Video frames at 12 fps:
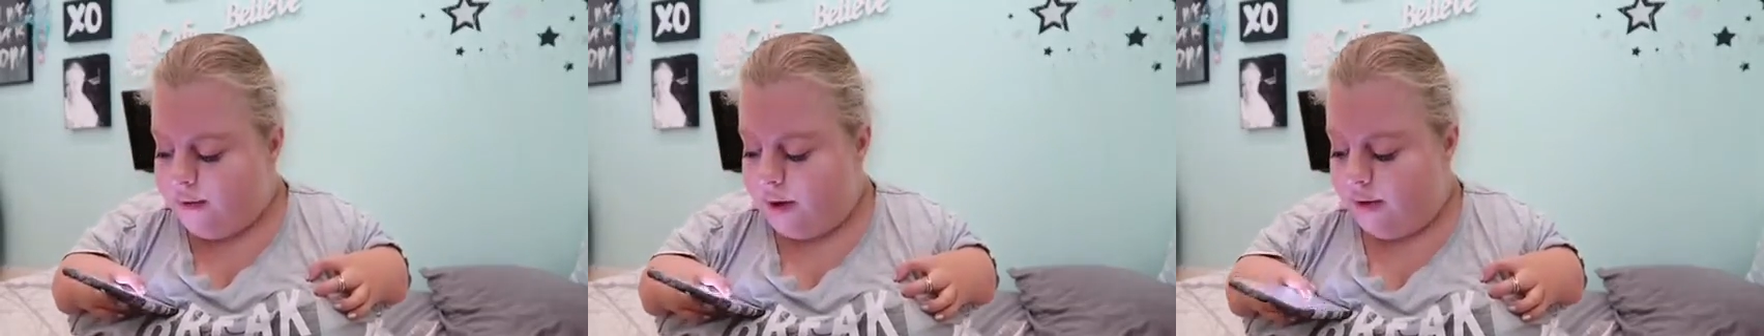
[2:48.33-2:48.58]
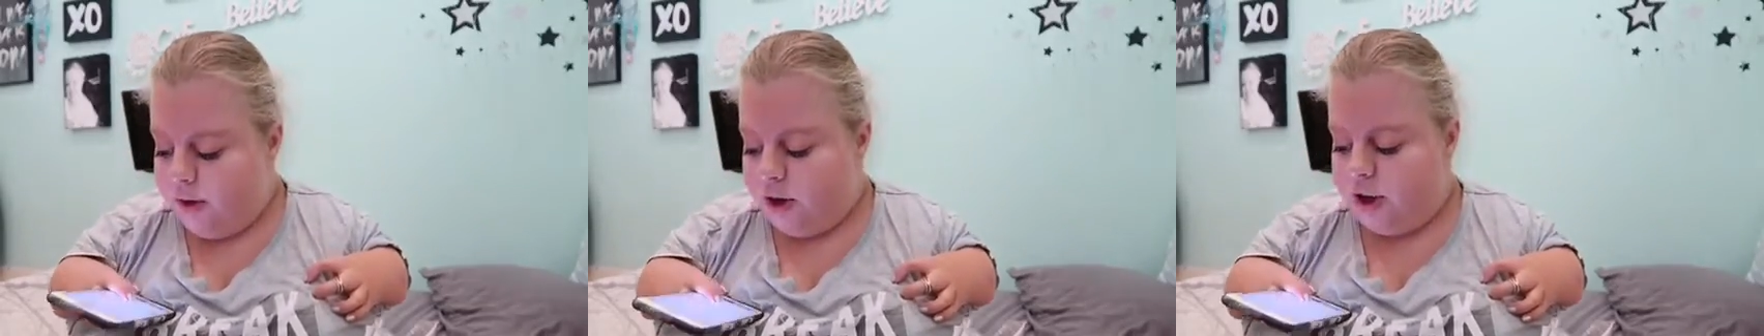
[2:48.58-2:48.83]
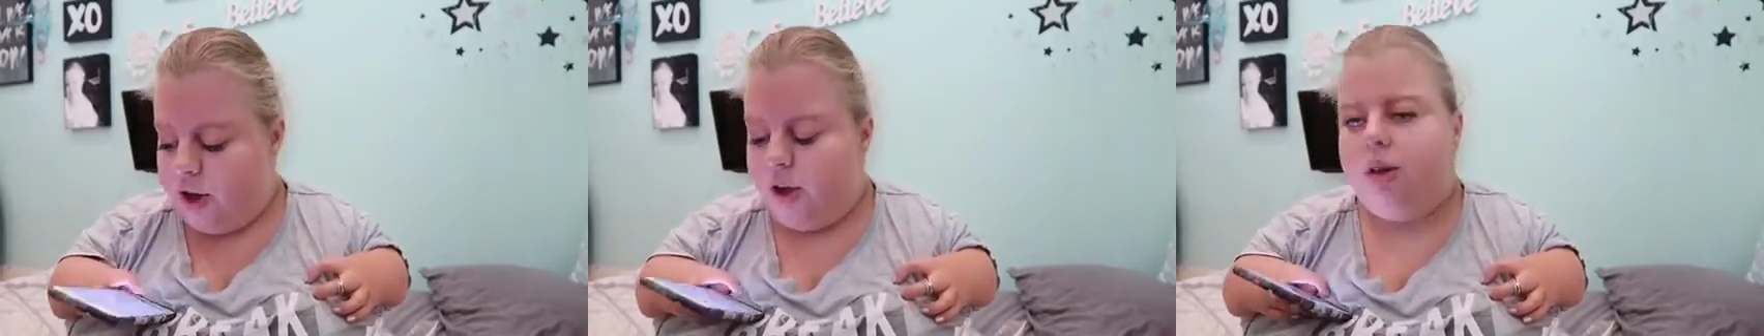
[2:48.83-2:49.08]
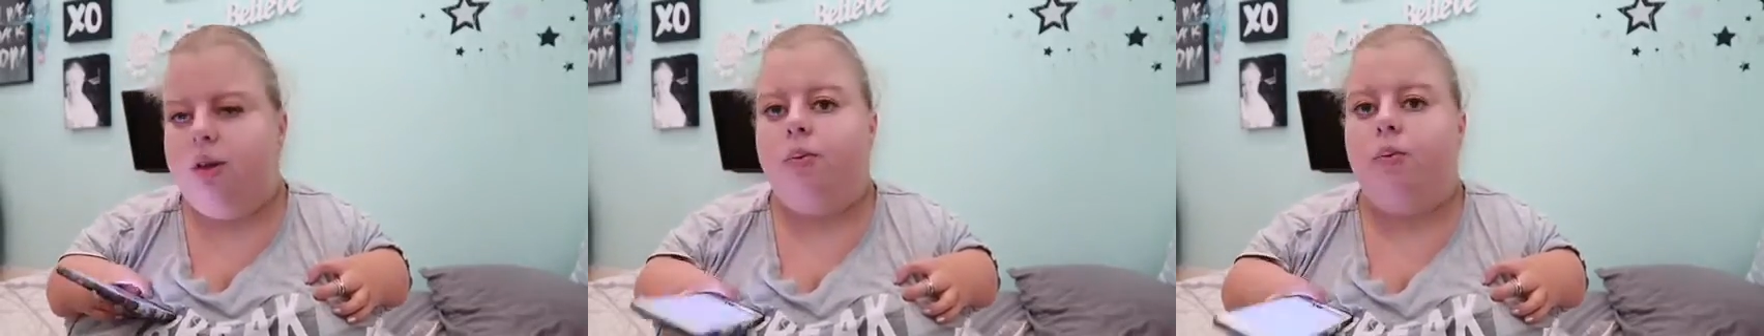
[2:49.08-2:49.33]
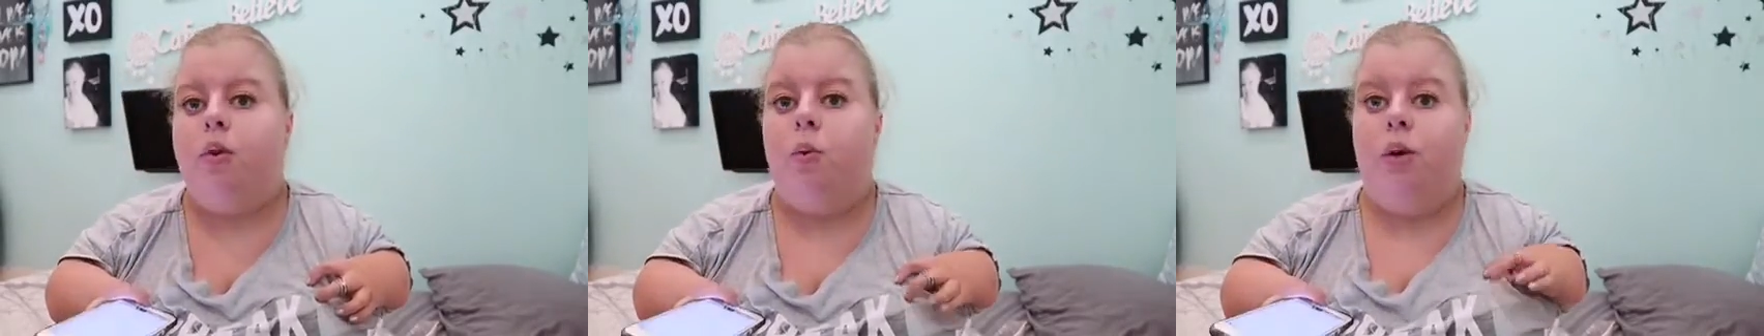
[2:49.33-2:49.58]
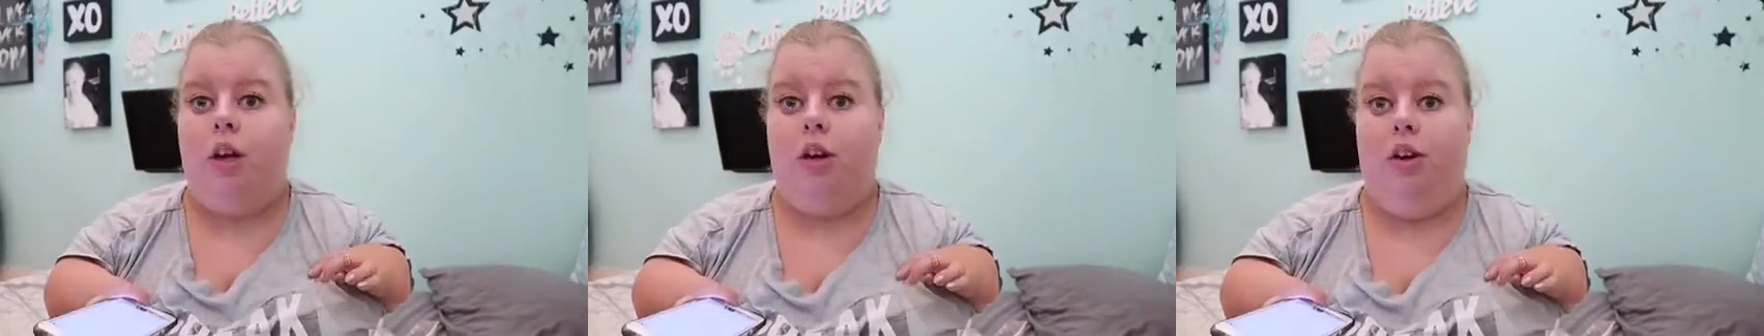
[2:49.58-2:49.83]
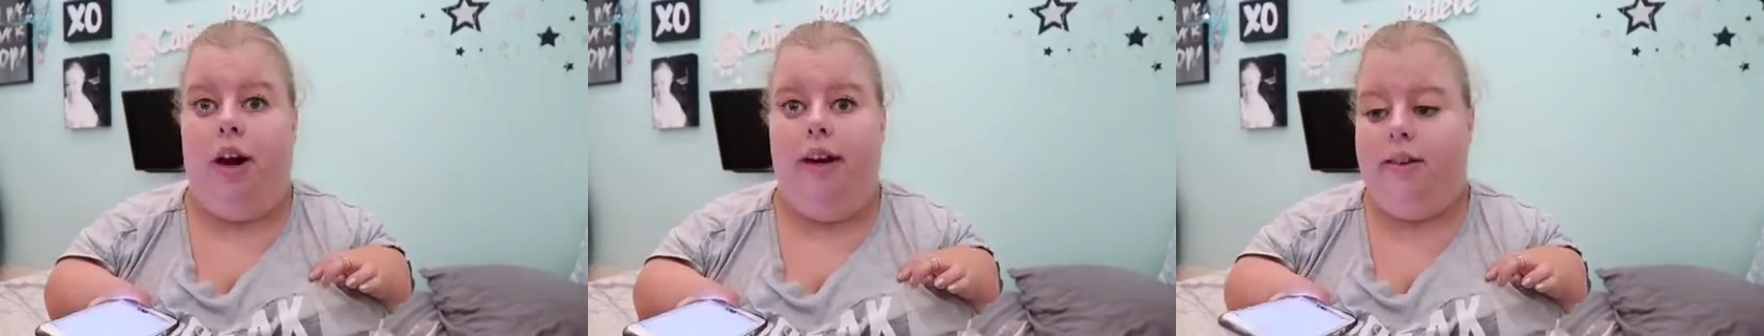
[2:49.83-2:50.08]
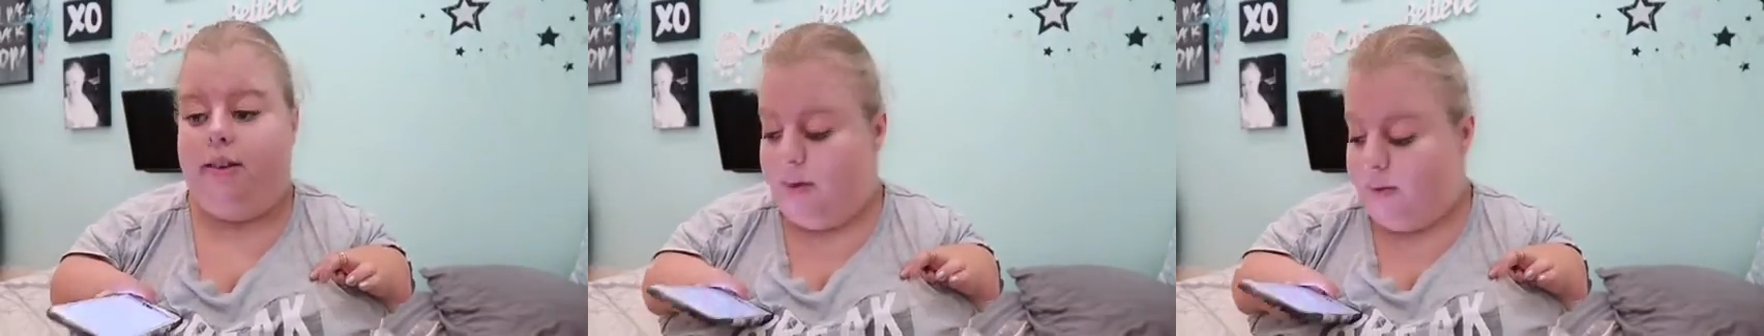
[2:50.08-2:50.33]
favorite show will and
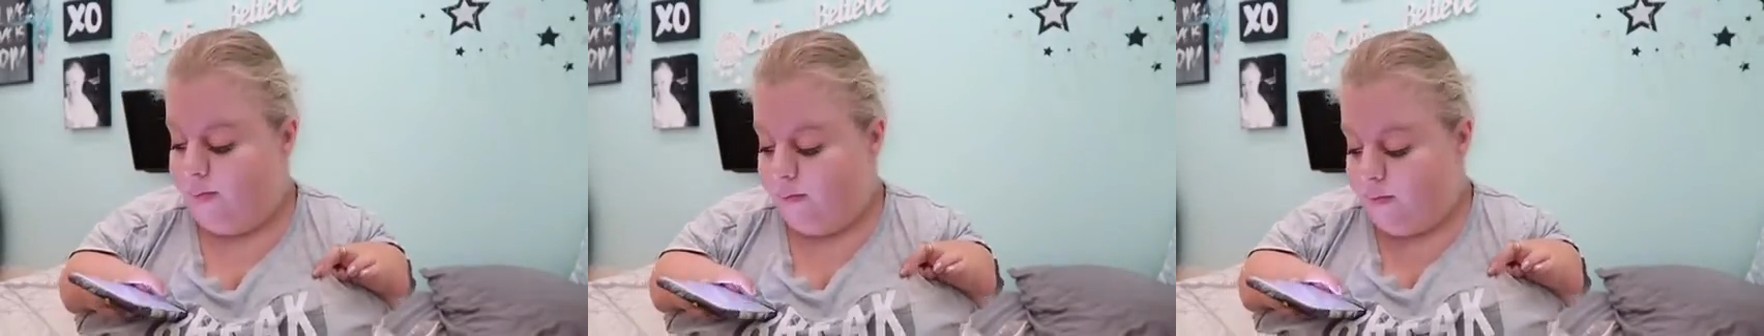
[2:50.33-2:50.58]
grace